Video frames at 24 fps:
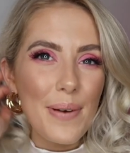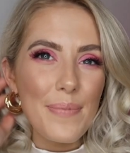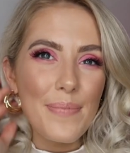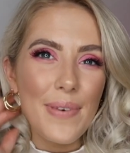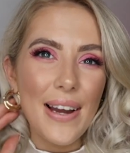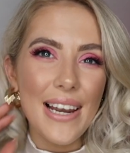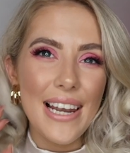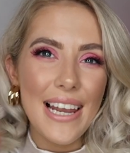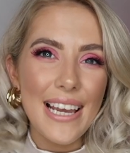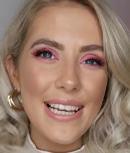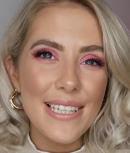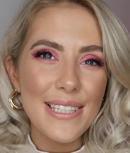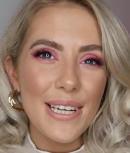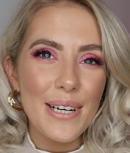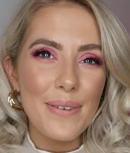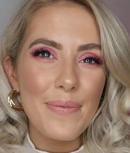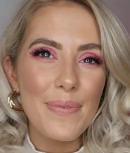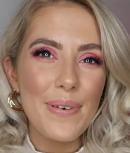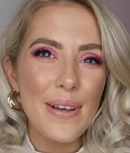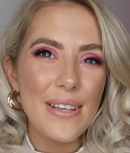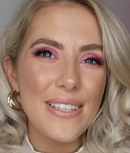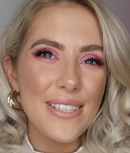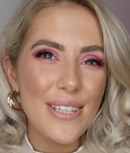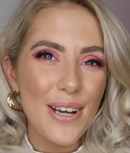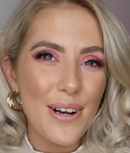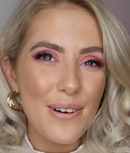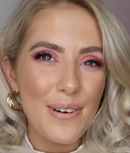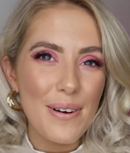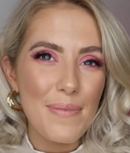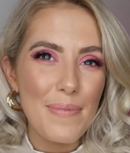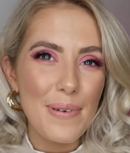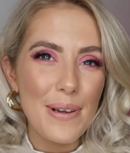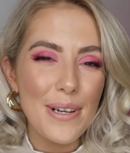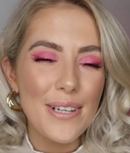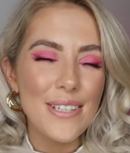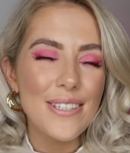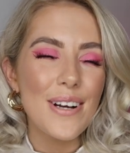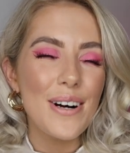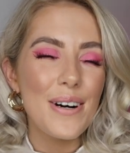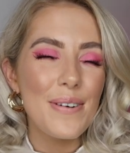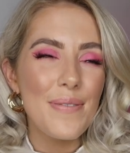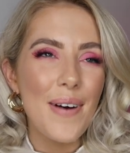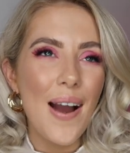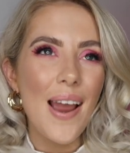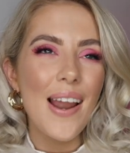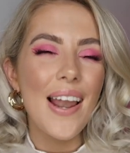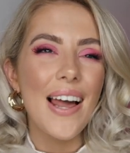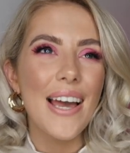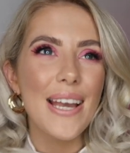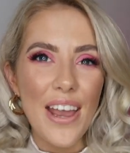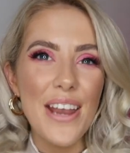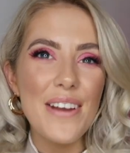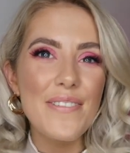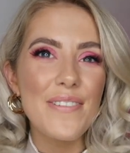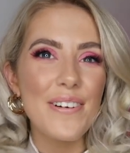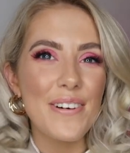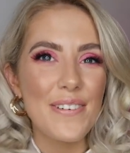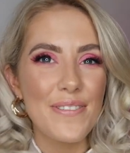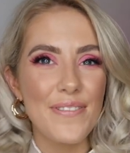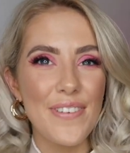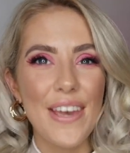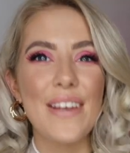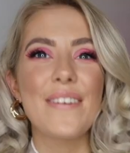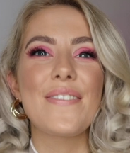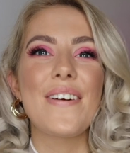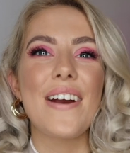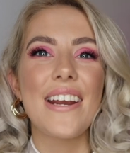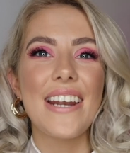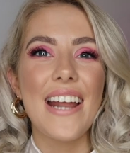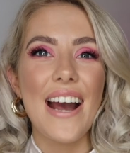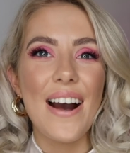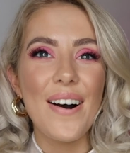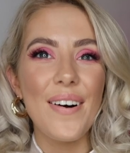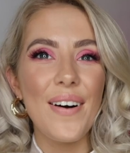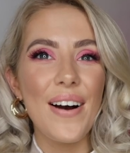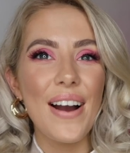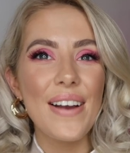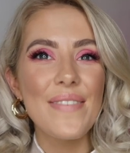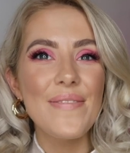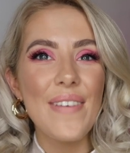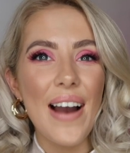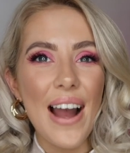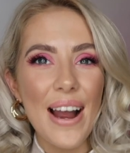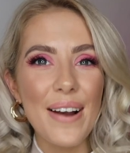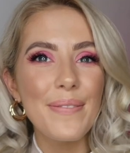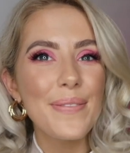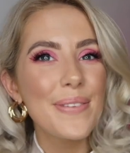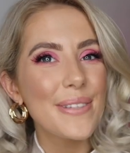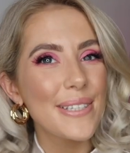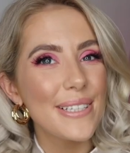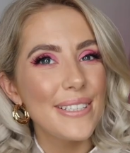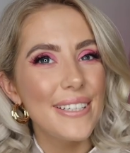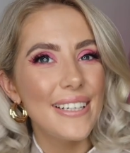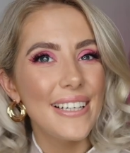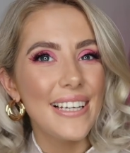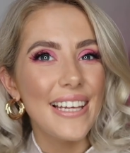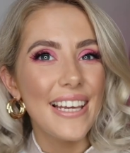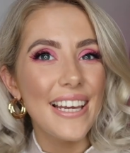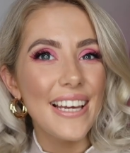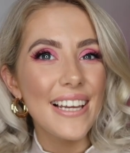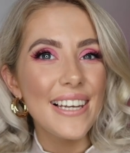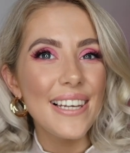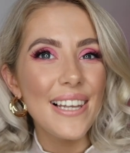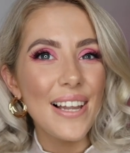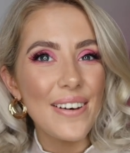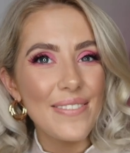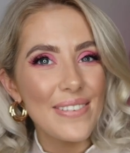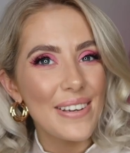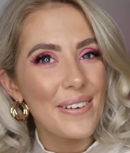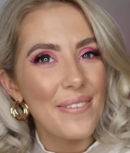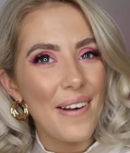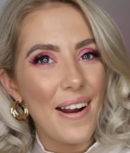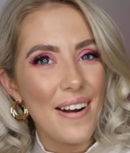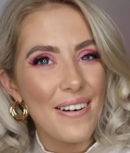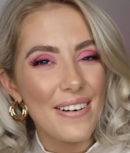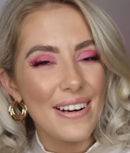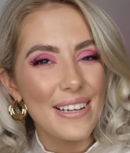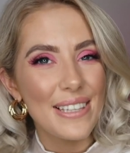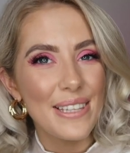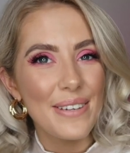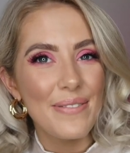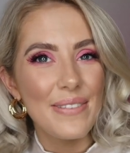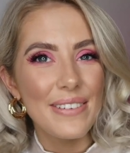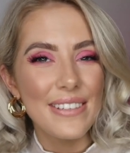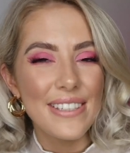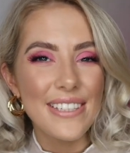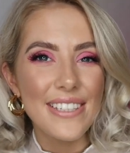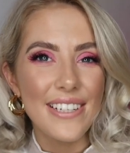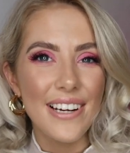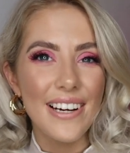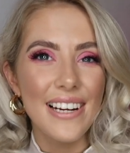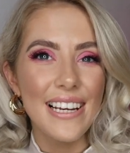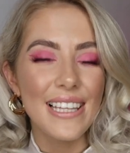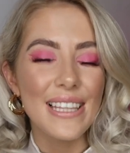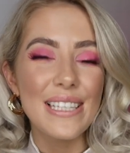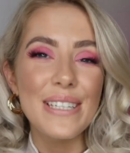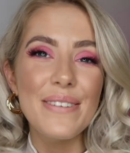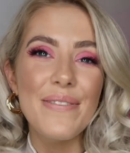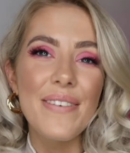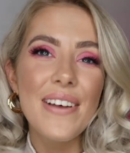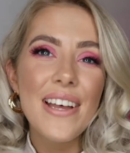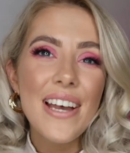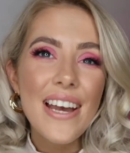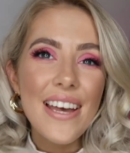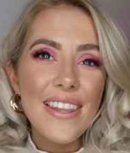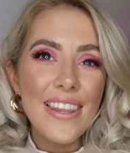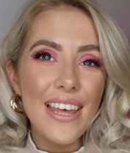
My lace up Zara boots are my like, favorite thing right now. I'm absolutely loving wearing them and styling them.